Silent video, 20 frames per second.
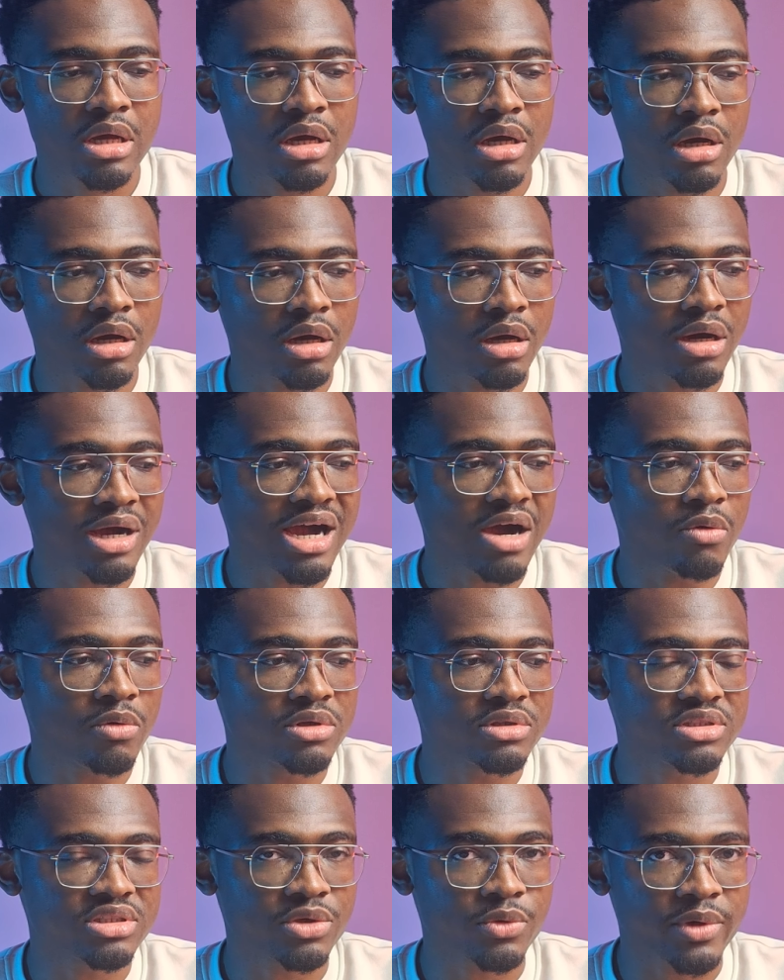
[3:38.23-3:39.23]

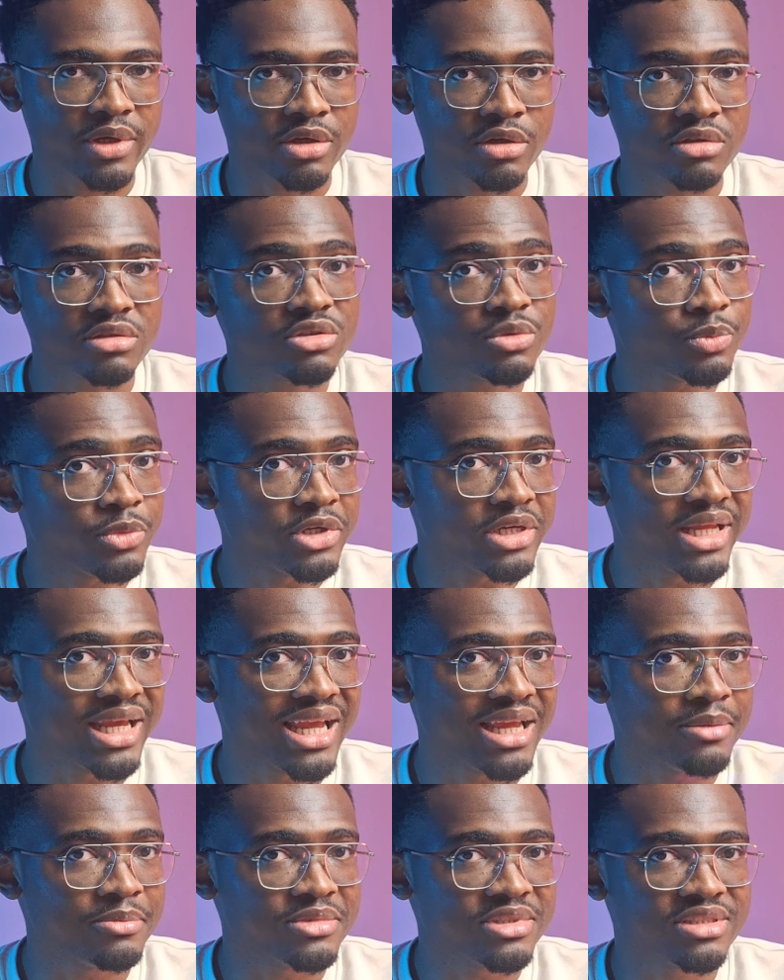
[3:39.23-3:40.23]
our secret customer
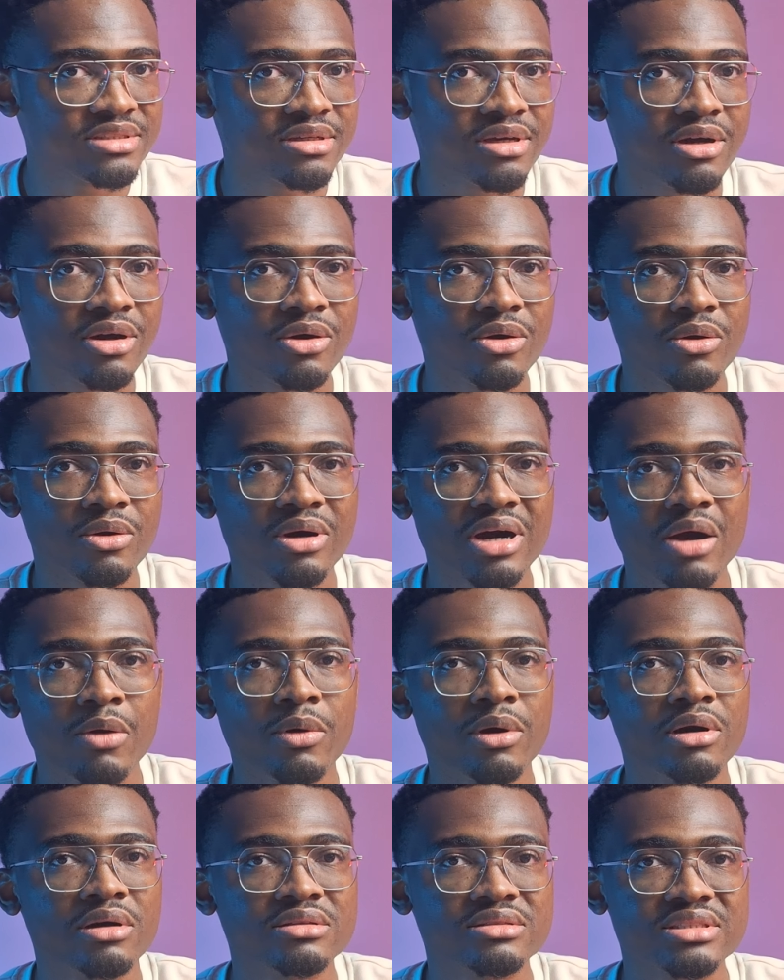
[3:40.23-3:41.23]
names or
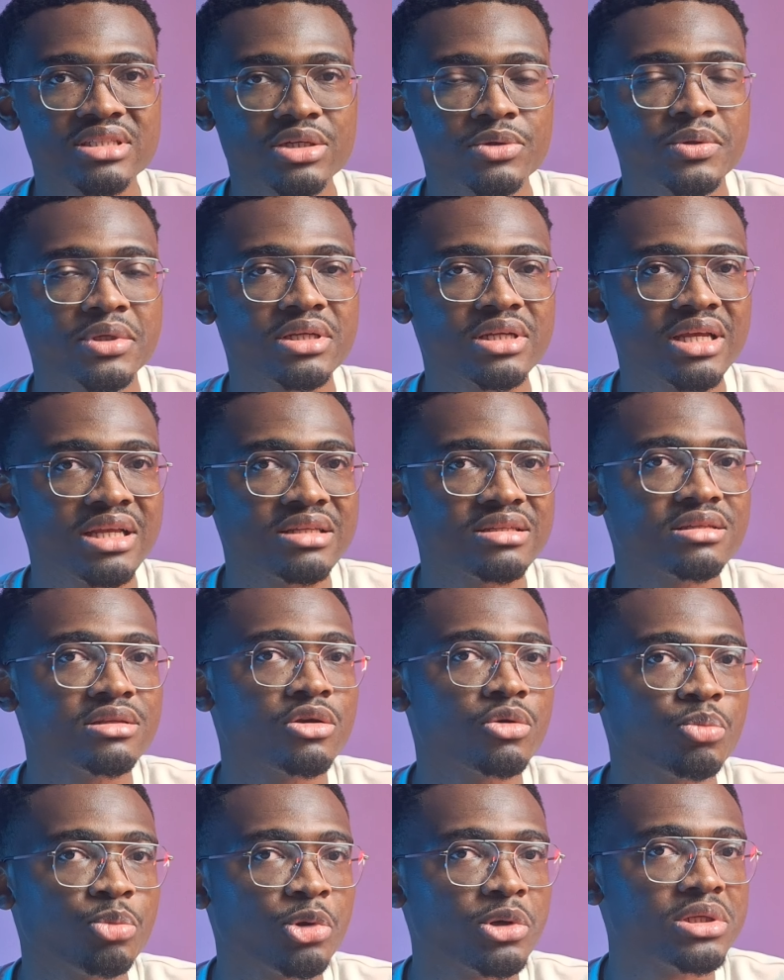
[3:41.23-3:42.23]
our secret
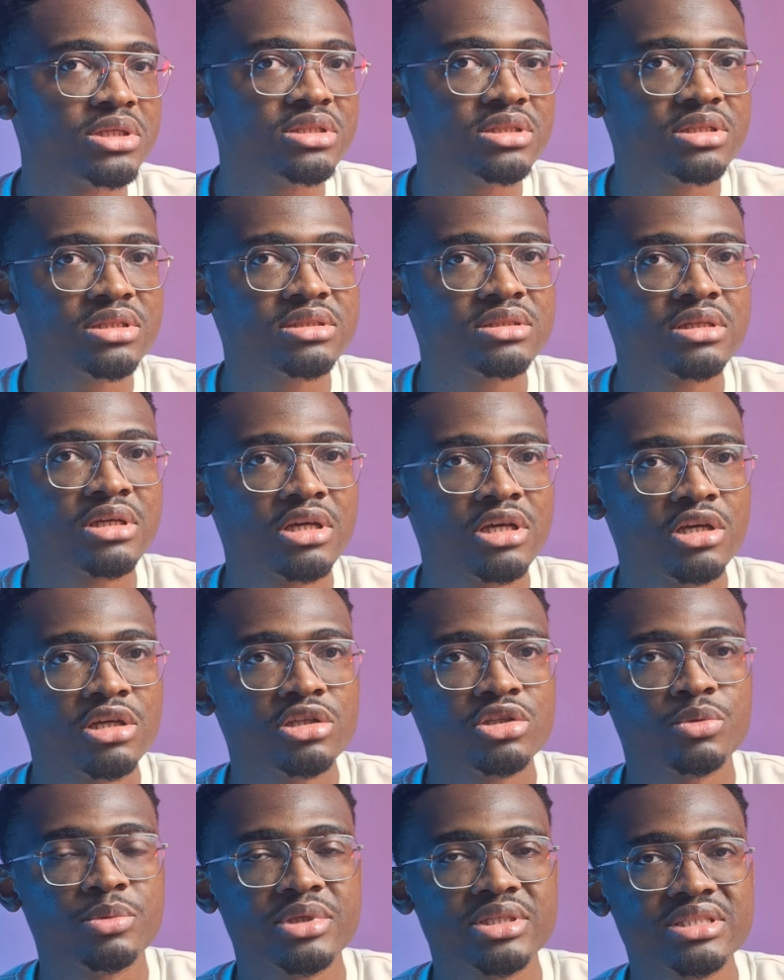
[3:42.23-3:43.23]
internal policies
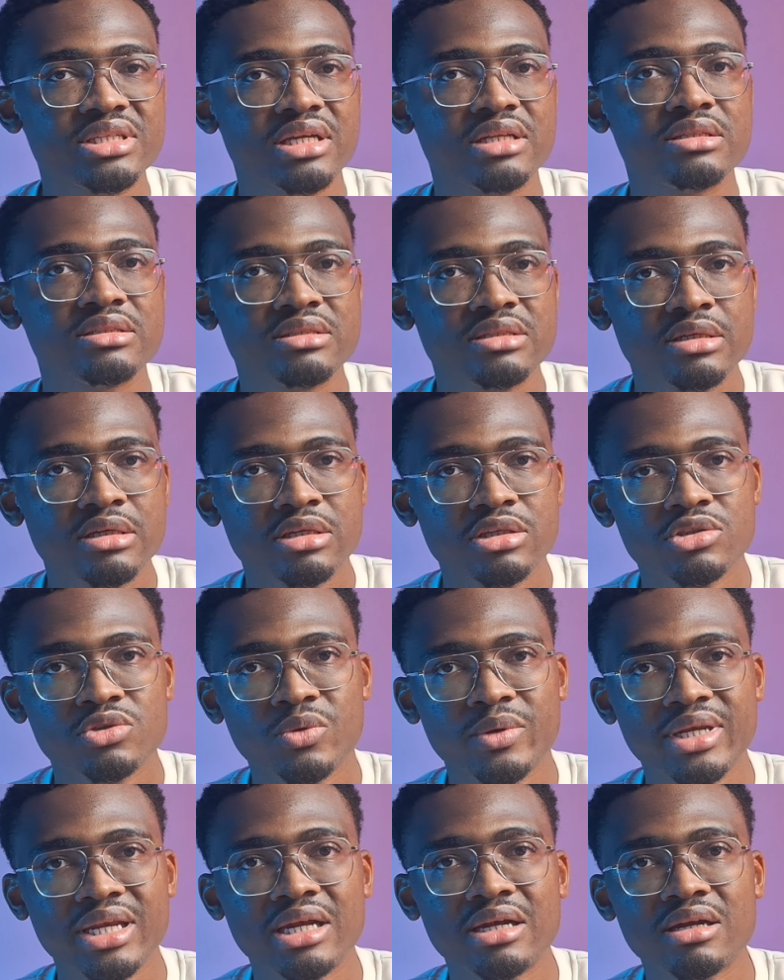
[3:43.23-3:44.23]
to be sent
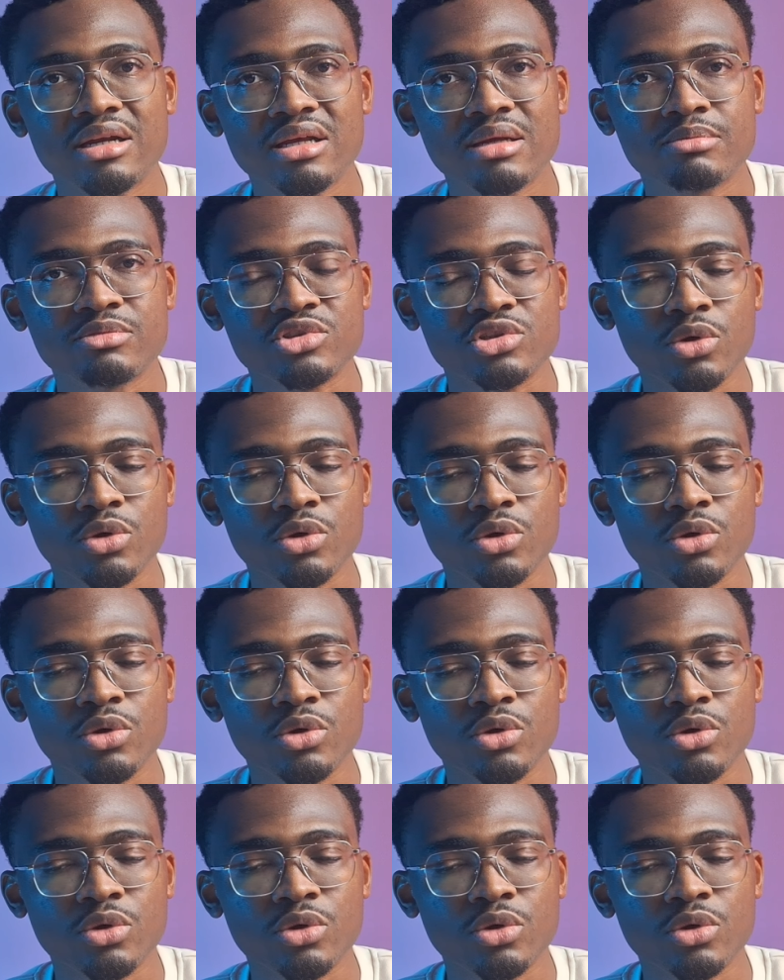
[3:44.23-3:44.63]
to an LLM.